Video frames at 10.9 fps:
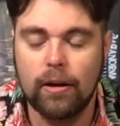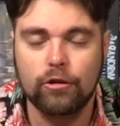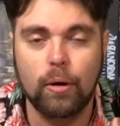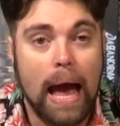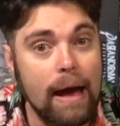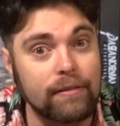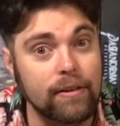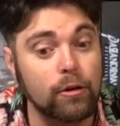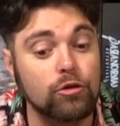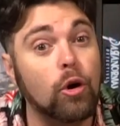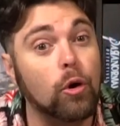So having
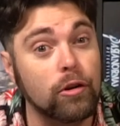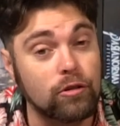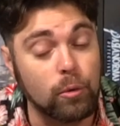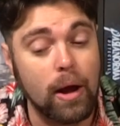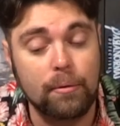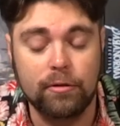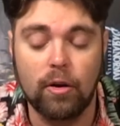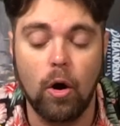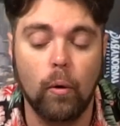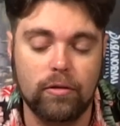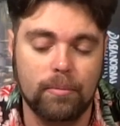those tokens around is
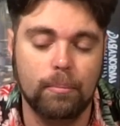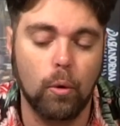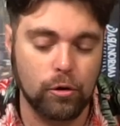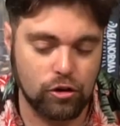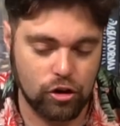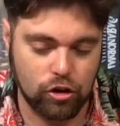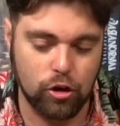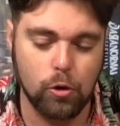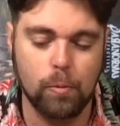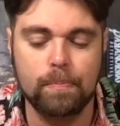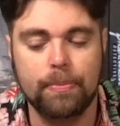always important to
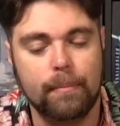do.